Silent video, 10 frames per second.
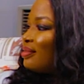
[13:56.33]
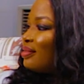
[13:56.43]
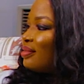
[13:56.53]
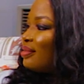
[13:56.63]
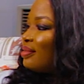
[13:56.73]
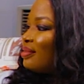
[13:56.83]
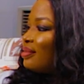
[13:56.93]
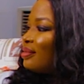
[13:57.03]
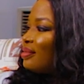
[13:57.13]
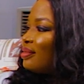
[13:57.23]

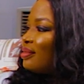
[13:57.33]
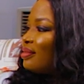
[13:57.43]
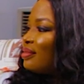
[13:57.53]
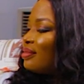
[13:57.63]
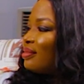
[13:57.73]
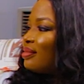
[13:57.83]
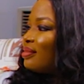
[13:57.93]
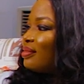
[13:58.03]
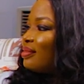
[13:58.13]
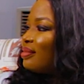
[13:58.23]

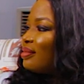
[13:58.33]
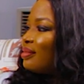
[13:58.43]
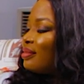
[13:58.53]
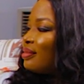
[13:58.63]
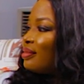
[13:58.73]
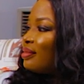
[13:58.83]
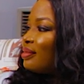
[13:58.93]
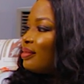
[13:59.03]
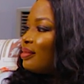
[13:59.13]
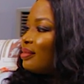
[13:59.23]

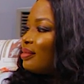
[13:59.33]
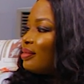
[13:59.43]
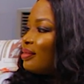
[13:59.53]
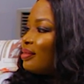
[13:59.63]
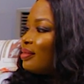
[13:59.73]
This person isn't speaking.